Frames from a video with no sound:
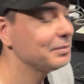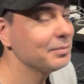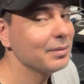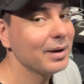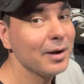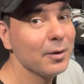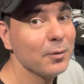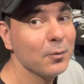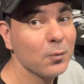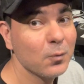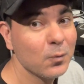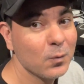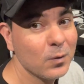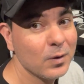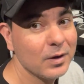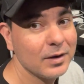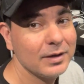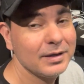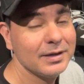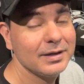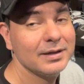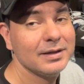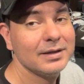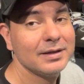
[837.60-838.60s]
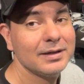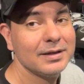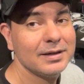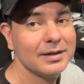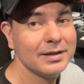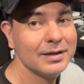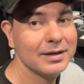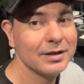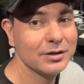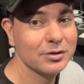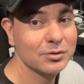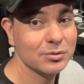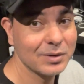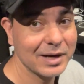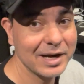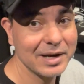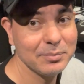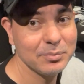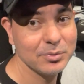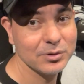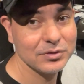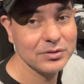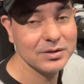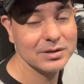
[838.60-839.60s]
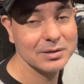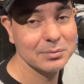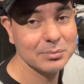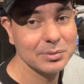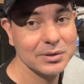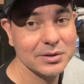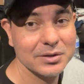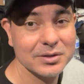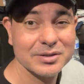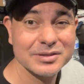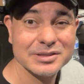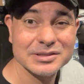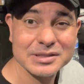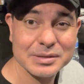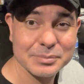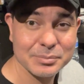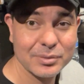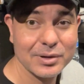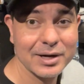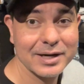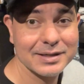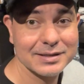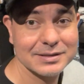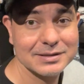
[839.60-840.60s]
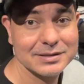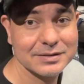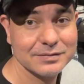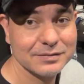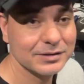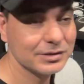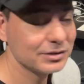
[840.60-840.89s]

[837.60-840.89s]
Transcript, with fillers: my one gripe with the computer is the brightness of the